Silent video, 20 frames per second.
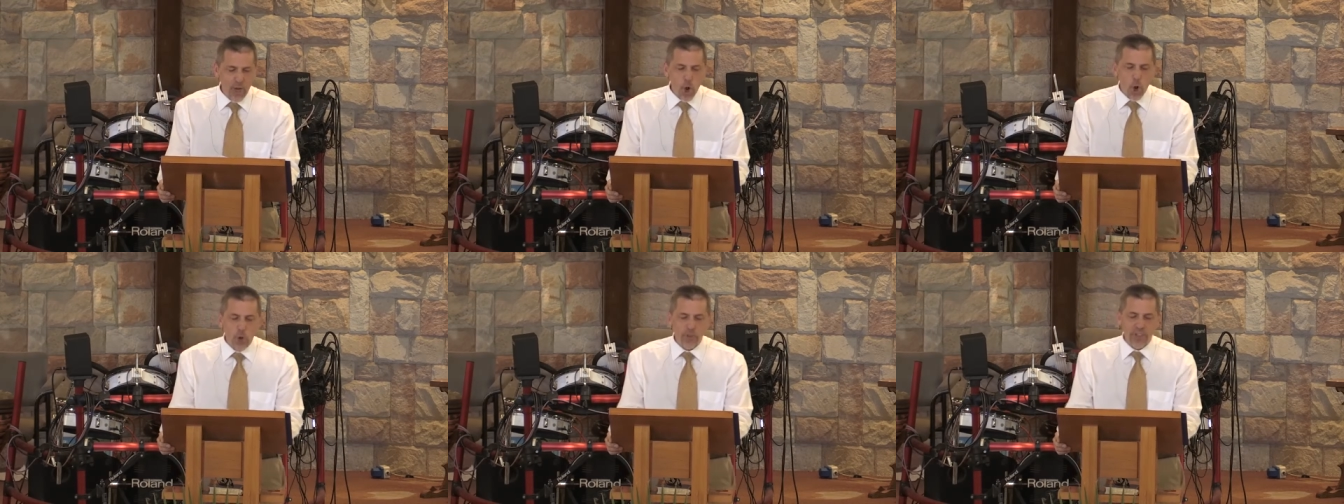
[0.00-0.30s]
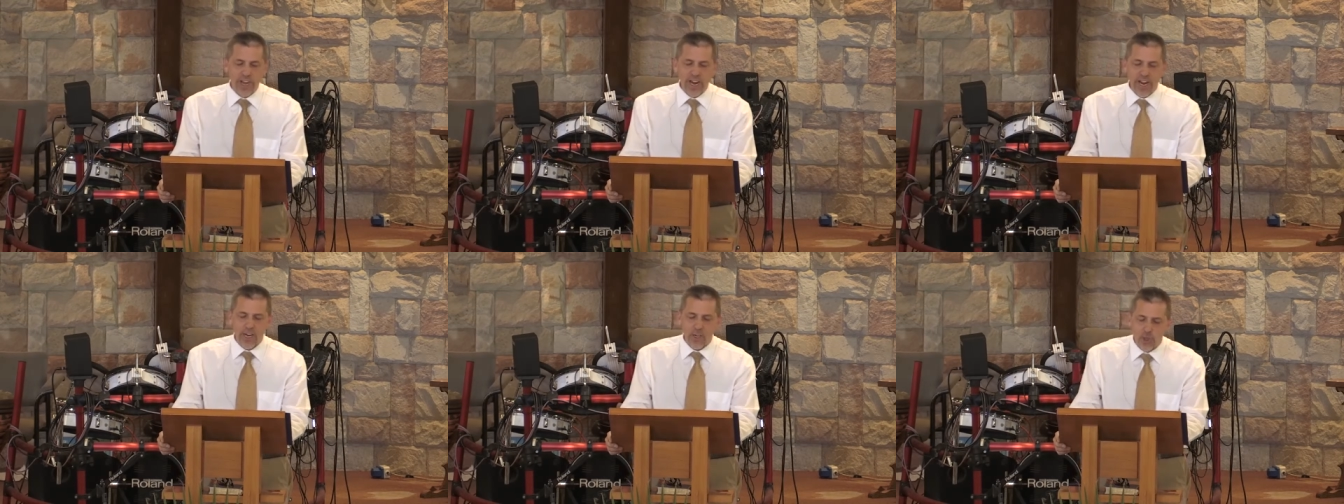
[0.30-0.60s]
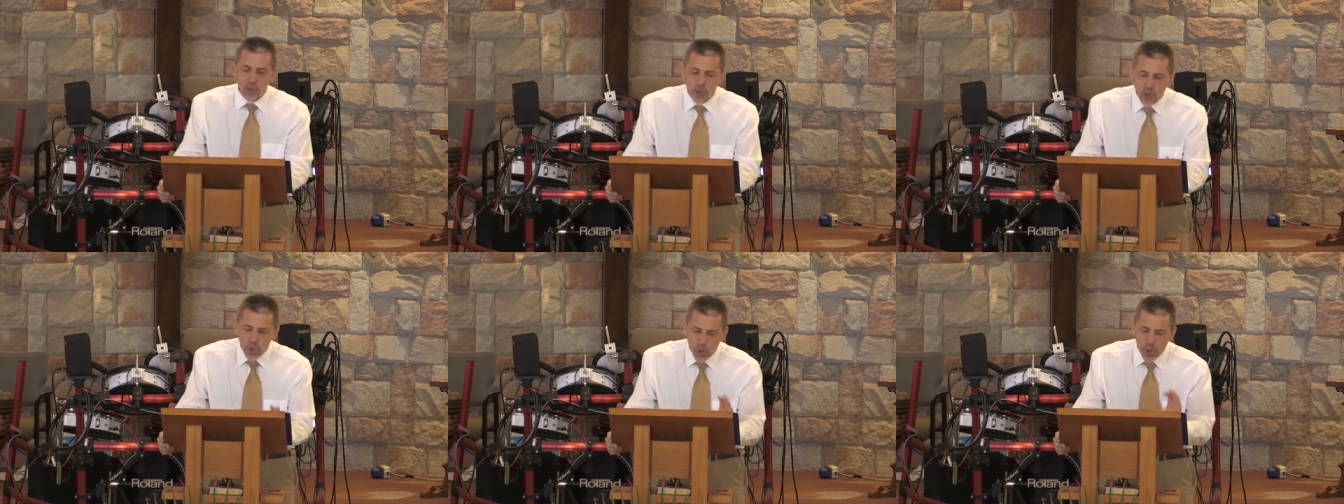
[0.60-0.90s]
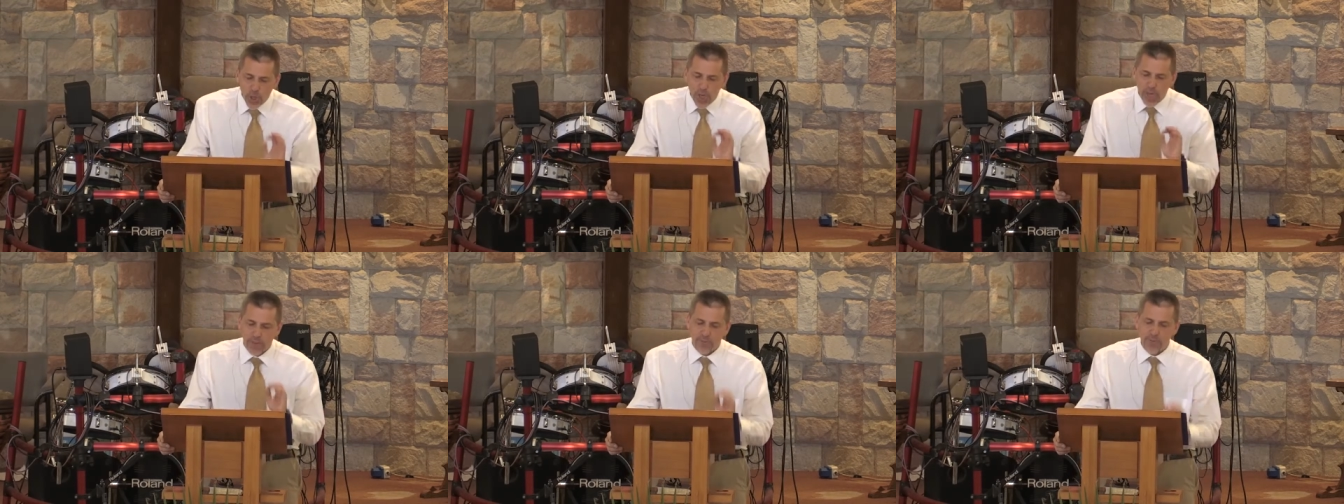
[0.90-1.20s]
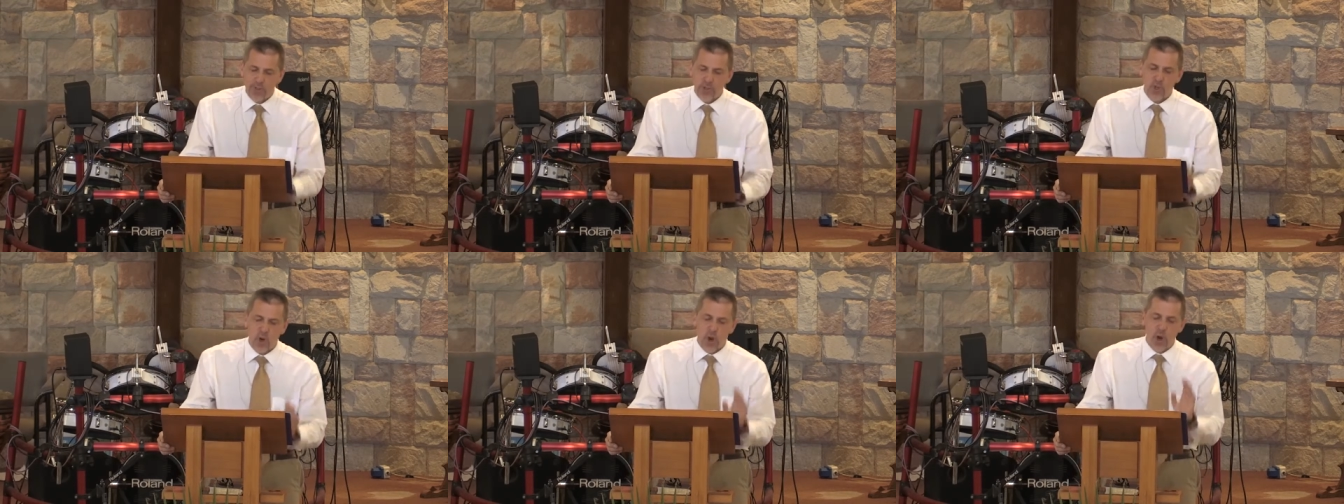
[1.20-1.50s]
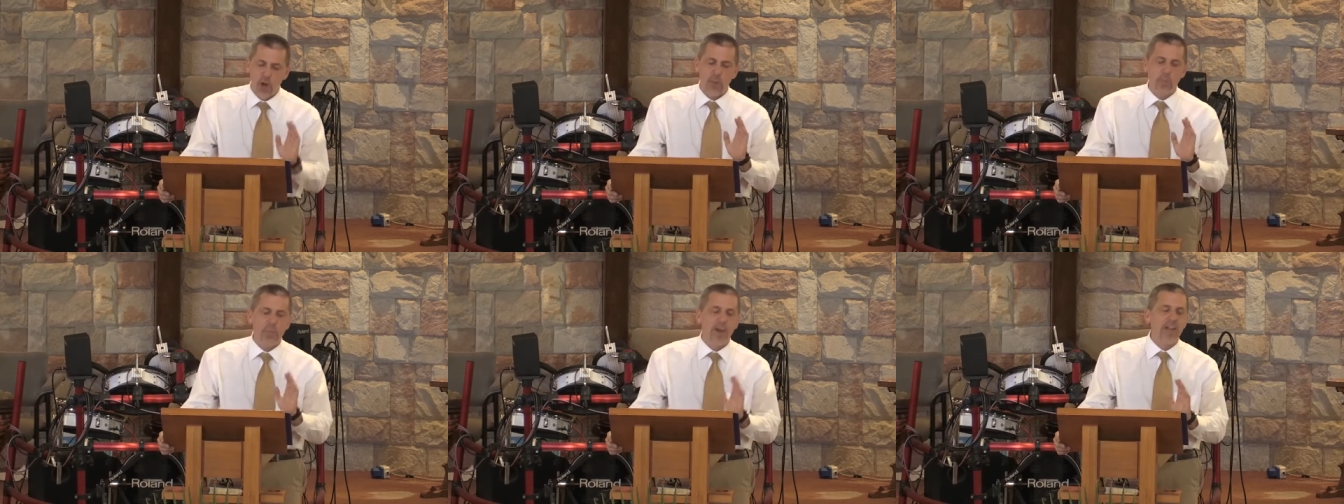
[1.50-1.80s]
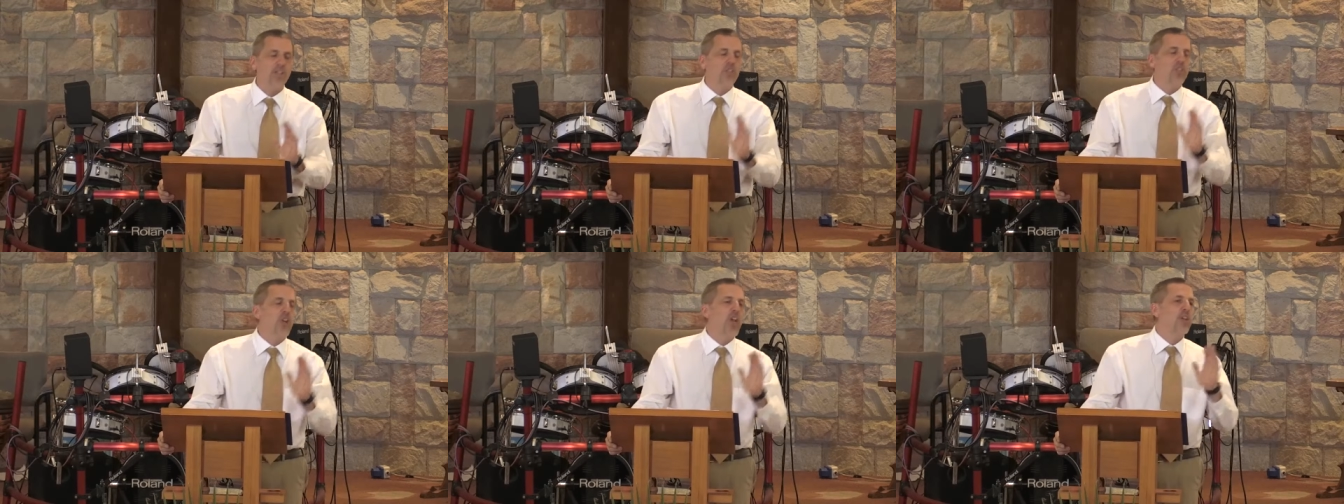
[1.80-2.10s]
know that I should have started
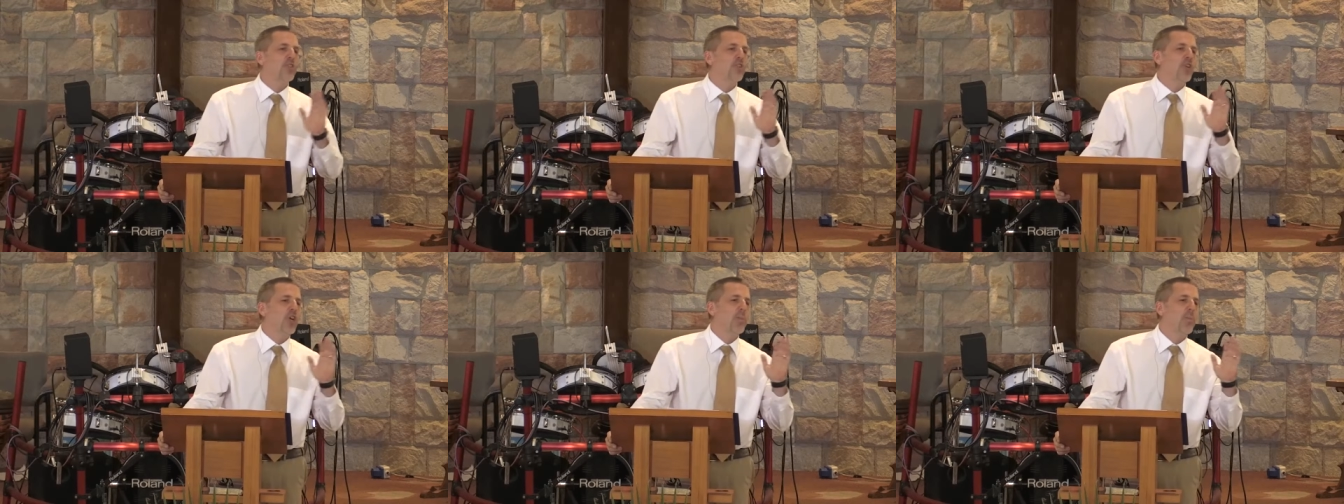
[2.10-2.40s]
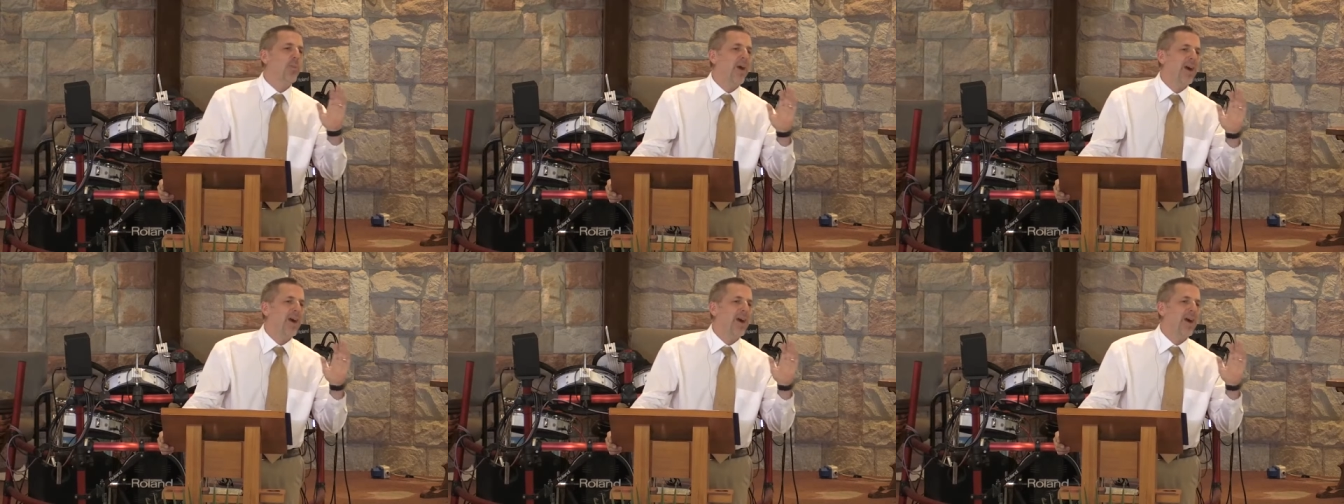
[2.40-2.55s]
by changing